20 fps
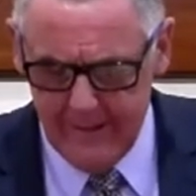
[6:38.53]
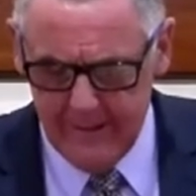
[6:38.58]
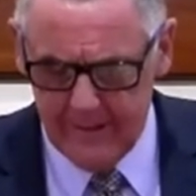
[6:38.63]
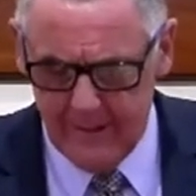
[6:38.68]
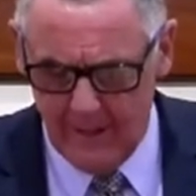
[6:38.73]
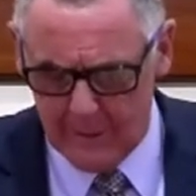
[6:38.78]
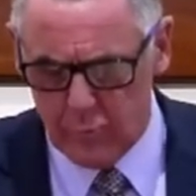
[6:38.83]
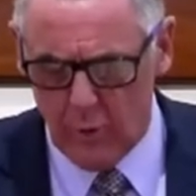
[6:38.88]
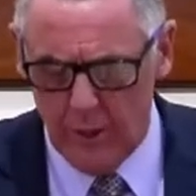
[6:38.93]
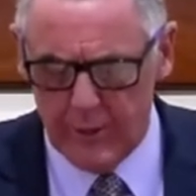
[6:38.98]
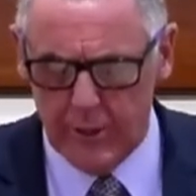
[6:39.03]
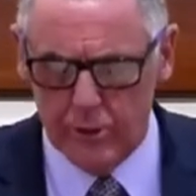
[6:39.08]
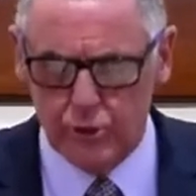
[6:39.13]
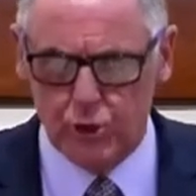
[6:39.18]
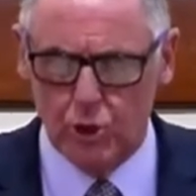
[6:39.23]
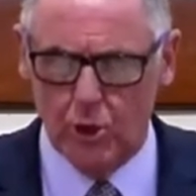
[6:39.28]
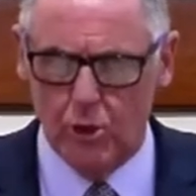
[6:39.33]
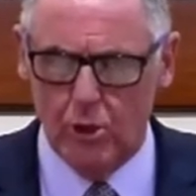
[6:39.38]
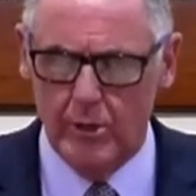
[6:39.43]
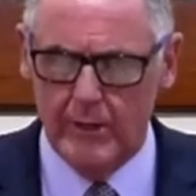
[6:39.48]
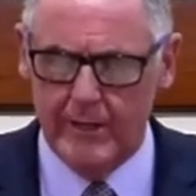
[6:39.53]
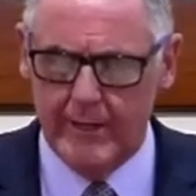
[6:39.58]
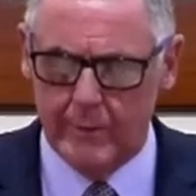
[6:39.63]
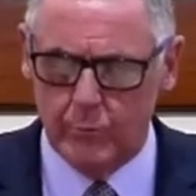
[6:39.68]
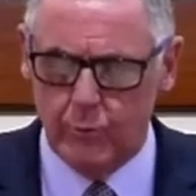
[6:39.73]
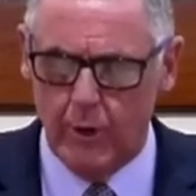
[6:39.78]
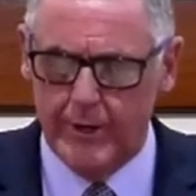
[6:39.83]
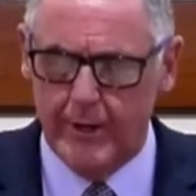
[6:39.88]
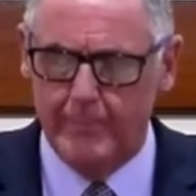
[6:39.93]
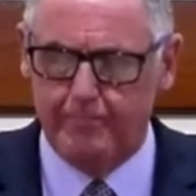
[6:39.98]
Yet, what a joy and
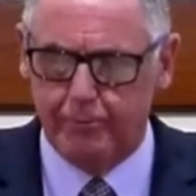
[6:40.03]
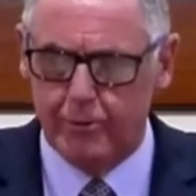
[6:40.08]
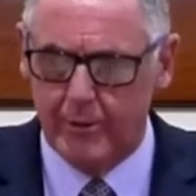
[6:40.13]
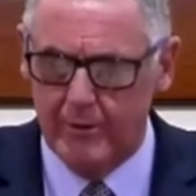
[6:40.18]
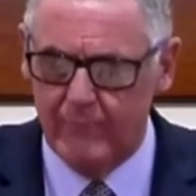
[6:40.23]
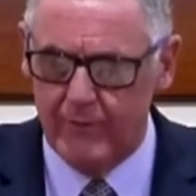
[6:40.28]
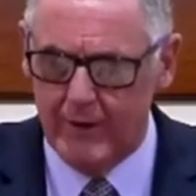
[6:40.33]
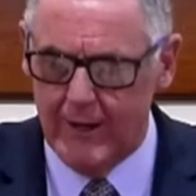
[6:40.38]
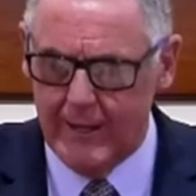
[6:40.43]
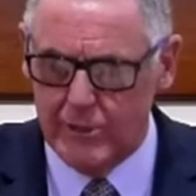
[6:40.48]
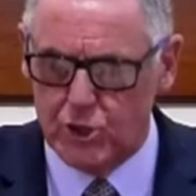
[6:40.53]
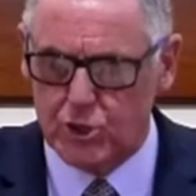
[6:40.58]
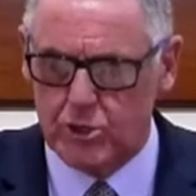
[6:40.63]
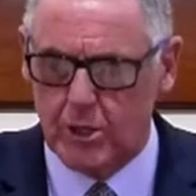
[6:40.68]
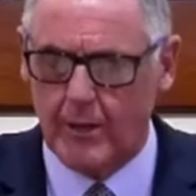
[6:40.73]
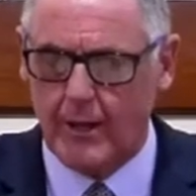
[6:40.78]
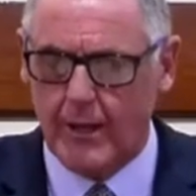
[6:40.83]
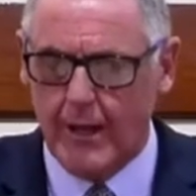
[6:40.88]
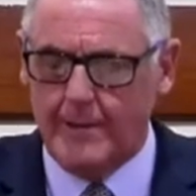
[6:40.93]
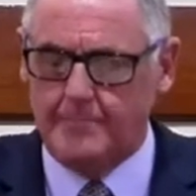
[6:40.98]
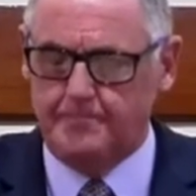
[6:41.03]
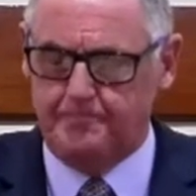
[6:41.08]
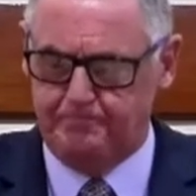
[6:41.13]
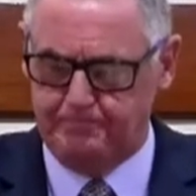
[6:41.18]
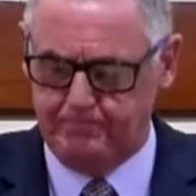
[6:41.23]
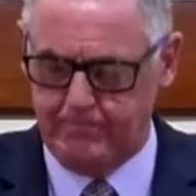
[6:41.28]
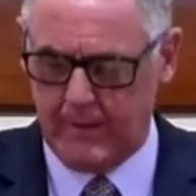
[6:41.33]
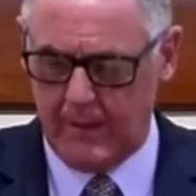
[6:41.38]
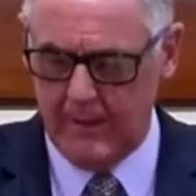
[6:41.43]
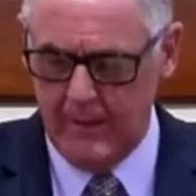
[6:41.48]
what a privilege to come
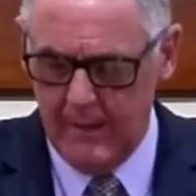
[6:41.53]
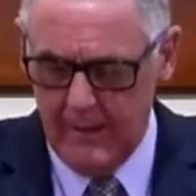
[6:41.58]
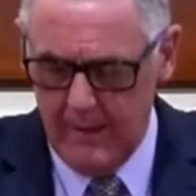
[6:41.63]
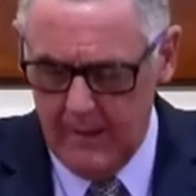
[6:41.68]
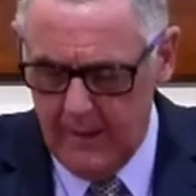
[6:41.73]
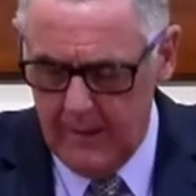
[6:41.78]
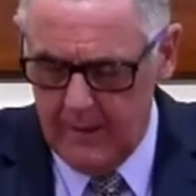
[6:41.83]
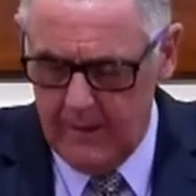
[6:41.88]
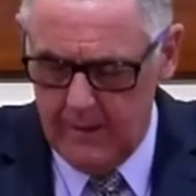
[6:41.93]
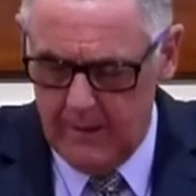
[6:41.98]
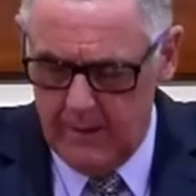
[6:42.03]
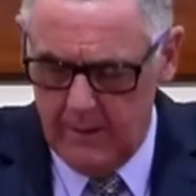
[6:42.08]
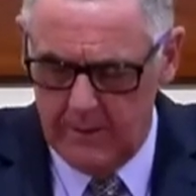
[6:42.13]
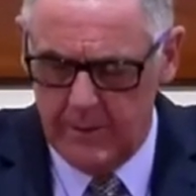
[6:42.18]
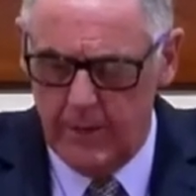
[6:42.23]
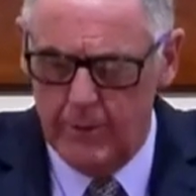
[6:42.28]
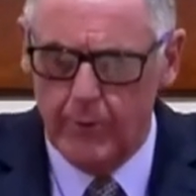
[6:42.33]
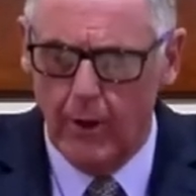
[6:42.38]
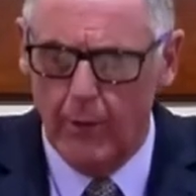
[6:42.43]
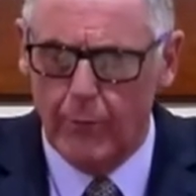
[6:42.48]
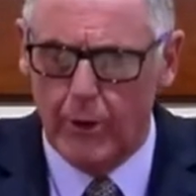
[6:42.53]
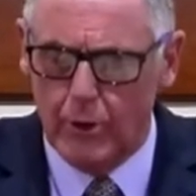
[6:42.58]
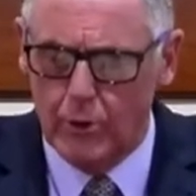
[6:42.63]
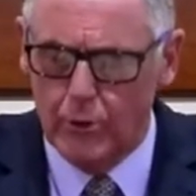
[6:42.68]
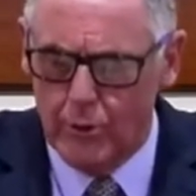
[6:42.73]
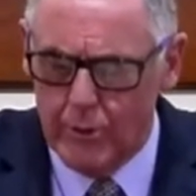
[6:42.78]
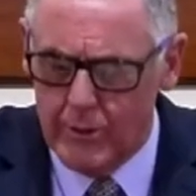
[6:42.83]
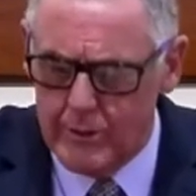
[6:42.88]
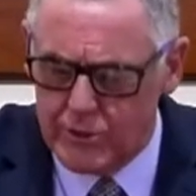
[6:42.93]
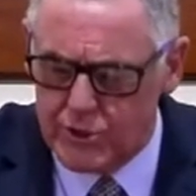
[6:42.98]
on another
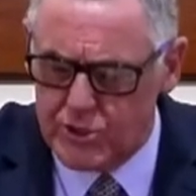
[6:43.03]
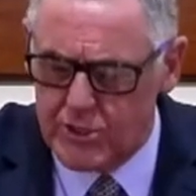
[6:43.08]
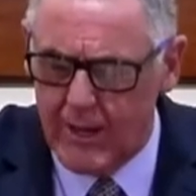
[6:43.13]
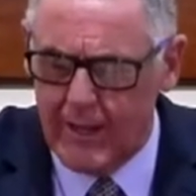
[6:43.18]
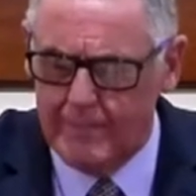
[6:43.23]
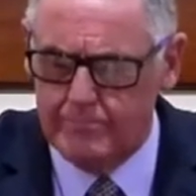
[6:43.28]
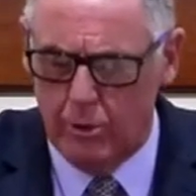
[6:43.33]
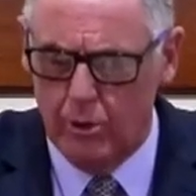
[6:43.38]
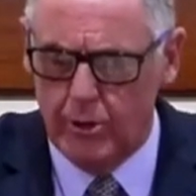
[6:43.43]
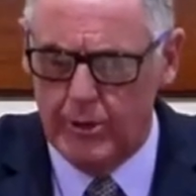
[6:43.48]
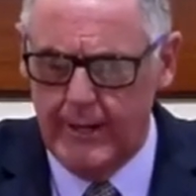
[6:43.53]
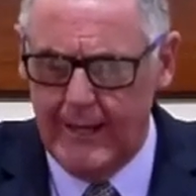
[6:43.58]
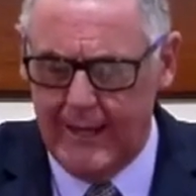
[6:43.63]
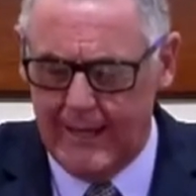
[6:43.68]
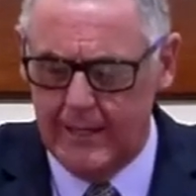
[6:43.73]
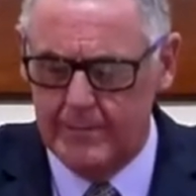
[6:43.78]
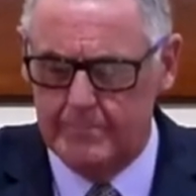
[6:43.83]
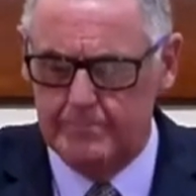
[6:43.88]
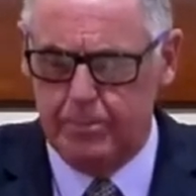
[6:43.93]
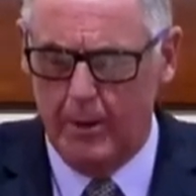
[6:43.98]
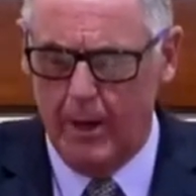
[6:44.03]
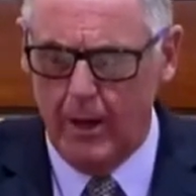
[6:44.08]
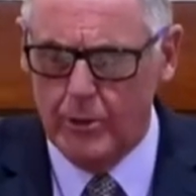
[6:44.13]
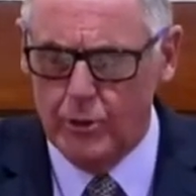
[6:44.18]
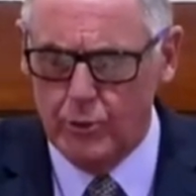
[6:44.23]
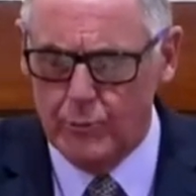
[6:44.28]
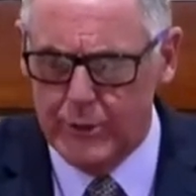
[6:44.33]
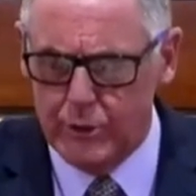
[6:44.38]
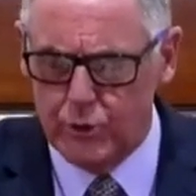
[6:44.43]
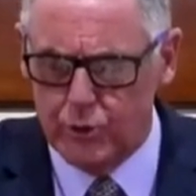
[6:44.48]
Lord's Day morning and bow
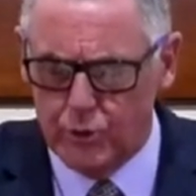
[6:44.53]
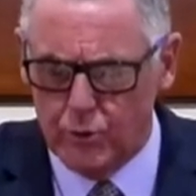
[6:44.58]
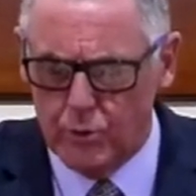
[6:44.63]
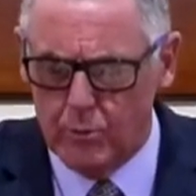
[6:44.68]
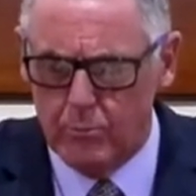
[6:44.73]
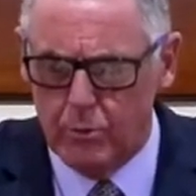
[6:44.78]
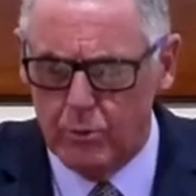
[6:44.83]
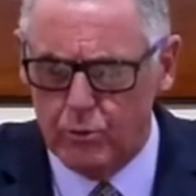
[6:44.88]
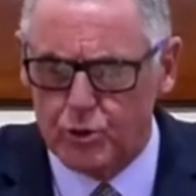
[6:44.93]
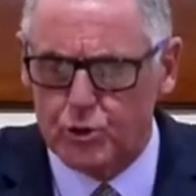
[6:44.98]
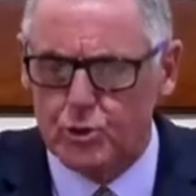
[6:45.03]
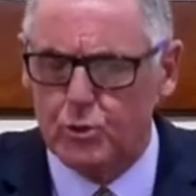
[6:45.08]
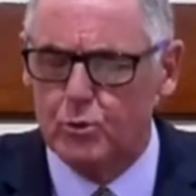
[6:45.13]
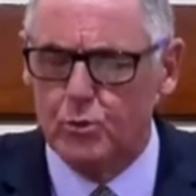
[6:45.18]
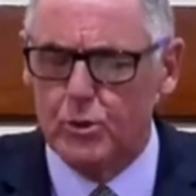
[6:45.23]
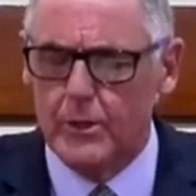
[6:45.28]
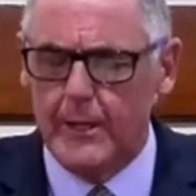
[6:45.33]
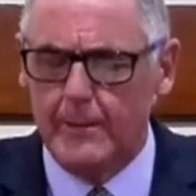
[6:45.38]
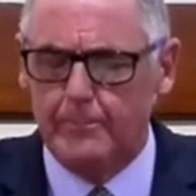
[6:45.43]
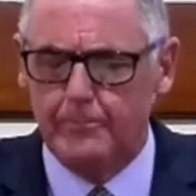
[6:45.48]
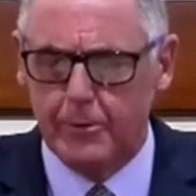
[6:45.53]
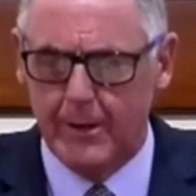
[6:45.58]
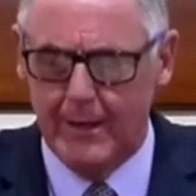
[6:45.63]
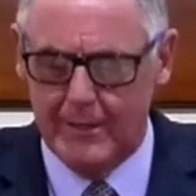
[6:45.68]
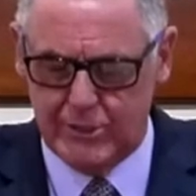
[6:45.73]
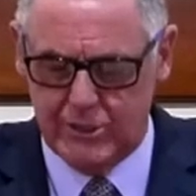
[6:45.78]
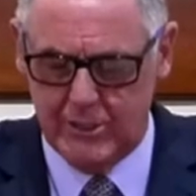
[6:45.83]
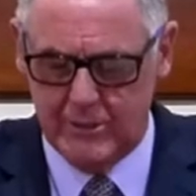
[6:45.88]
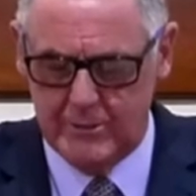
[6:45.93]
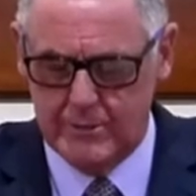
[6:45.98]
in your most holy
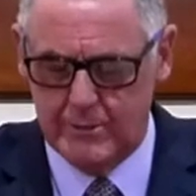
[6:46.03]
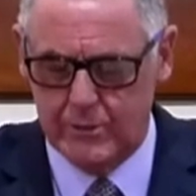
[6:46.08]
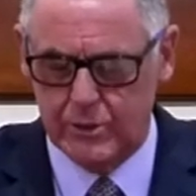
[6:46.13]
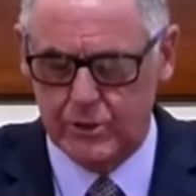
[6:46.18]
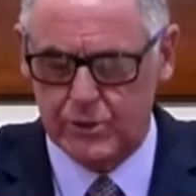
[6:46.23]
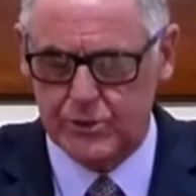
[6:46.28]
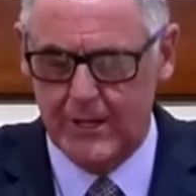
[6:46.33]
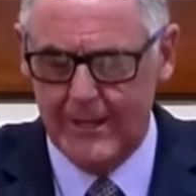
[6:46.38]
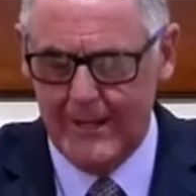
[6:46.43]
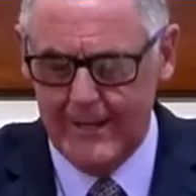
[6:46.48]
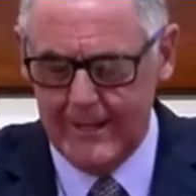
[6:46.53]
presence